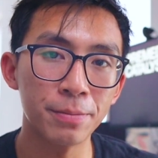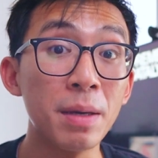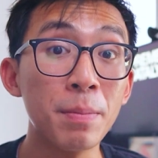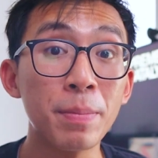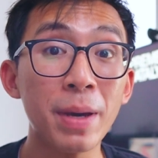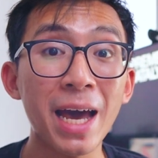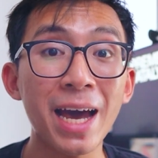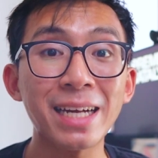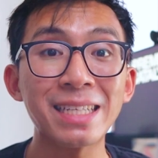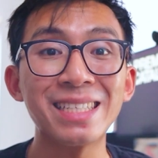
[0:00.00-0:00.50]

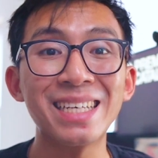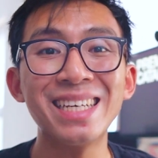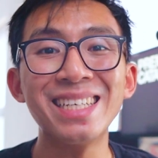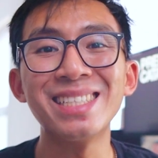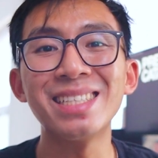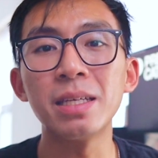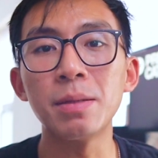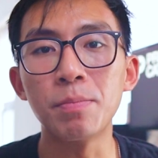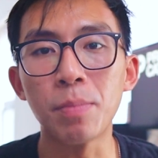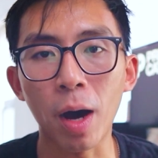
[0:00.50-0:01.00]
Impact
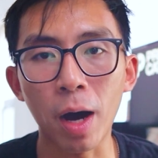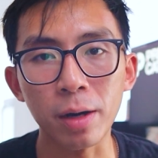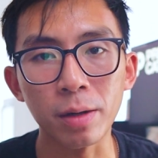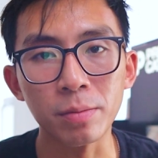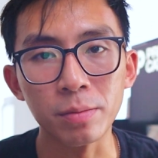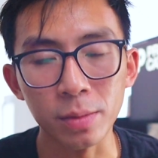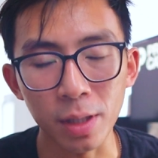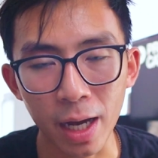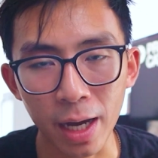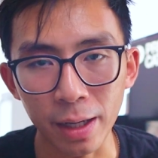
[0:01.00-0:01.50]
is the
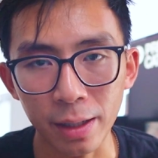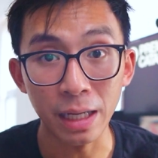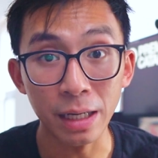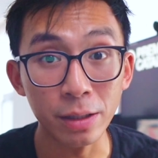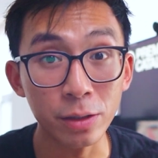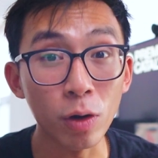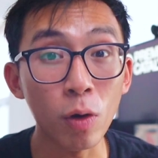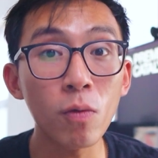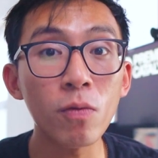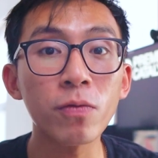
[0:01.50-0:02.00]
bottom line.
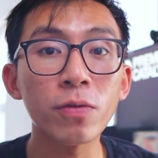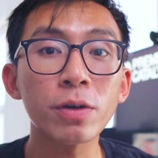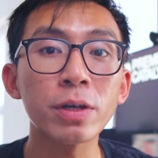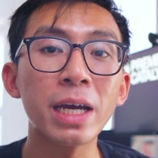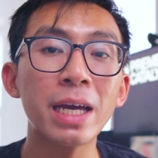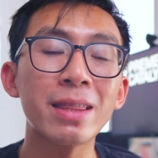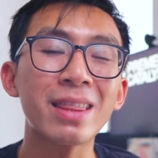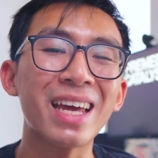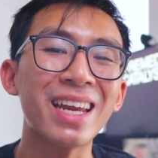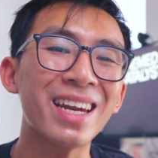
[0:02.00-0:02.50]
And don't
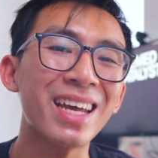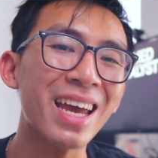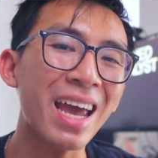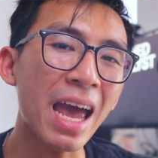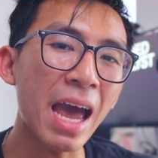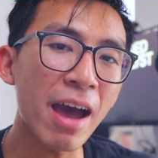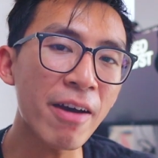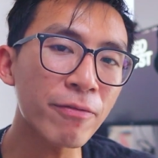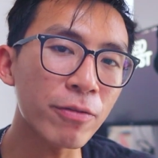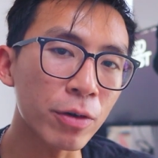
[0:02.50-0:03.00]
forget that
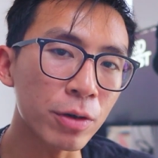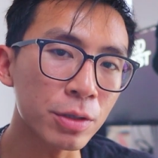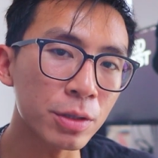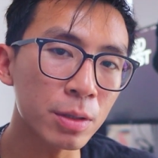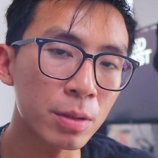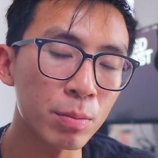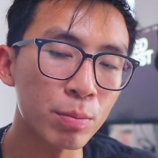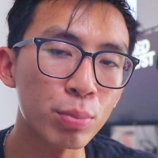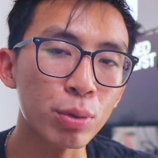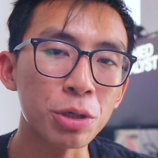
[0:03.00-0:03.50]

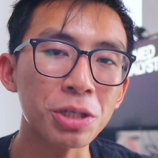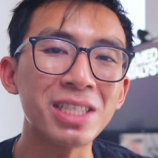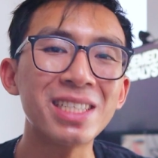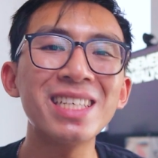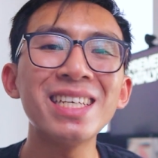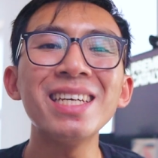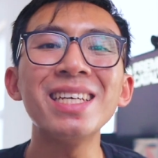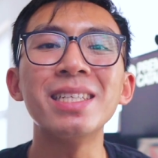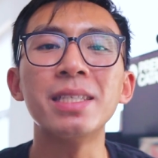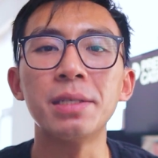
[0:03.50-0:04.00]
effort
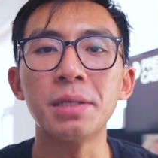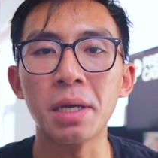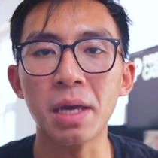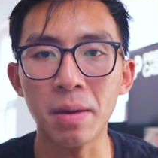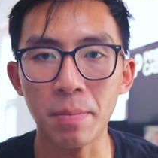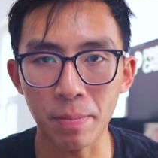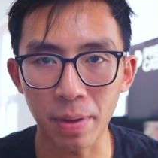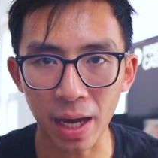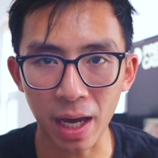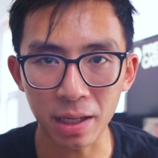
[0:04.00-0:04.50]
precedes
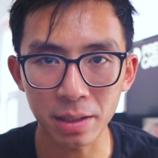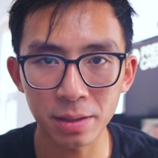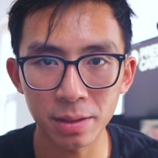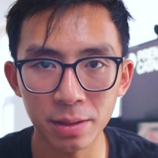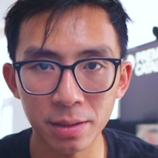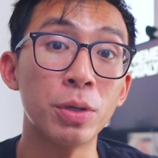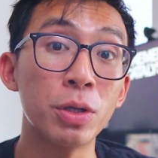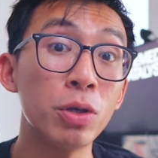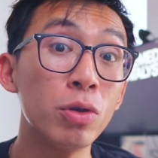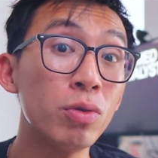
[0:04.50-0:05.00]
impact,
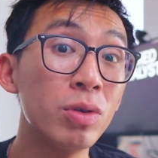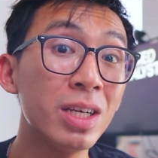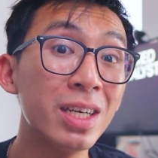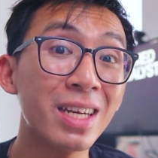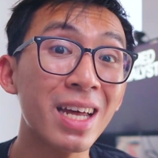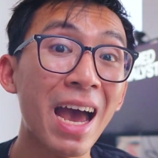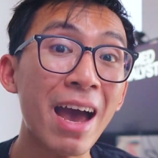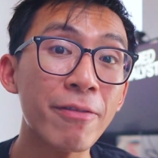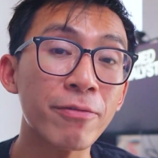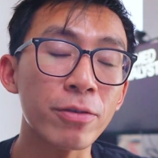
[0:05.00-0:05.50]
but you
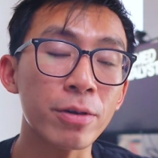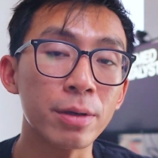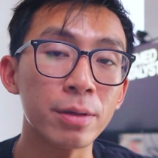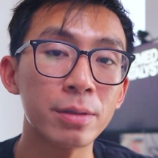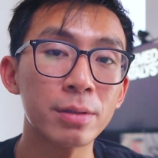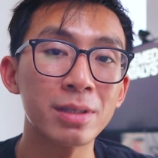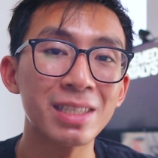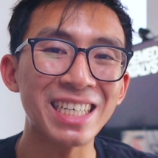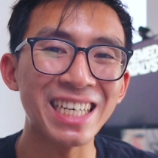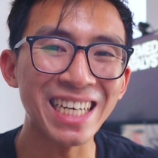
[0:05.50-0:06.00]
need
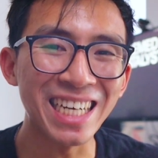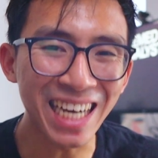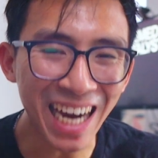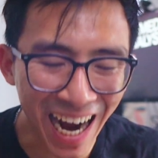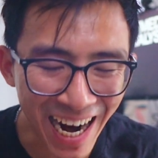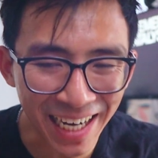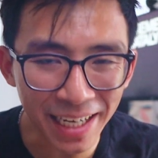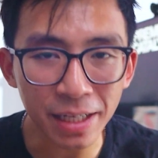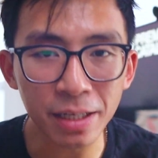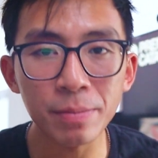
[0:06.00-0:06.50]
effort
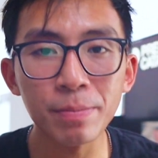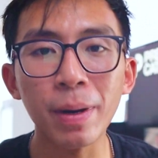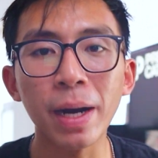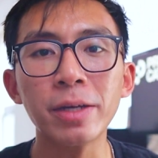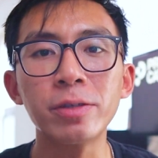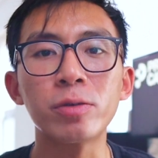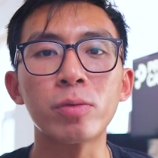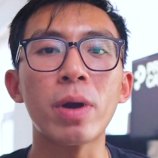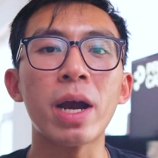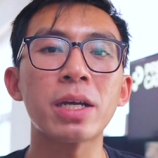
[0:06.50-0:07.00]
guided by
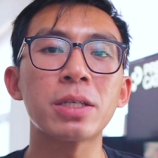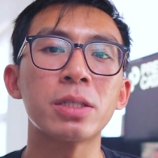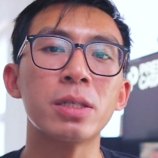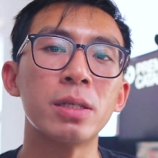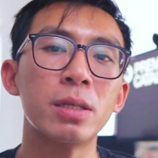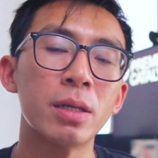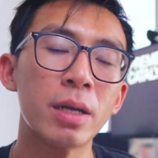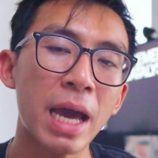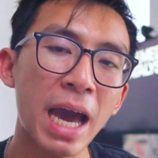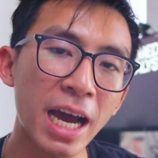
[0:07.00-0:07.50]

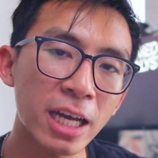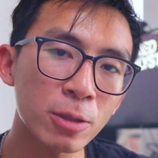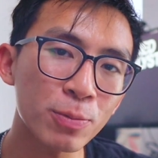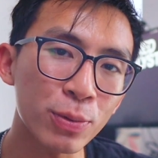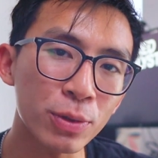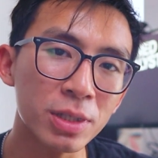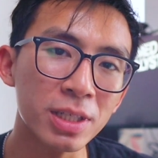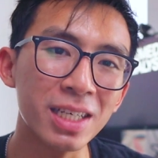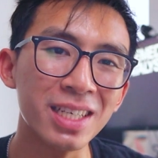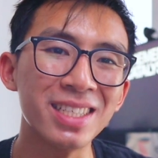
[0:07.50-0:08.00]
direction,
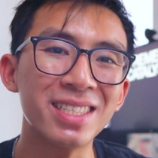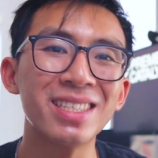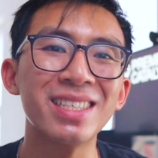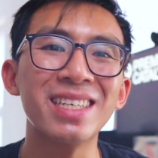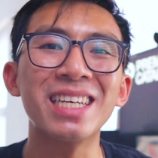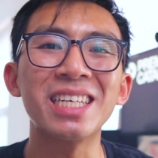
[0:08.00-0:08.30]
expertise,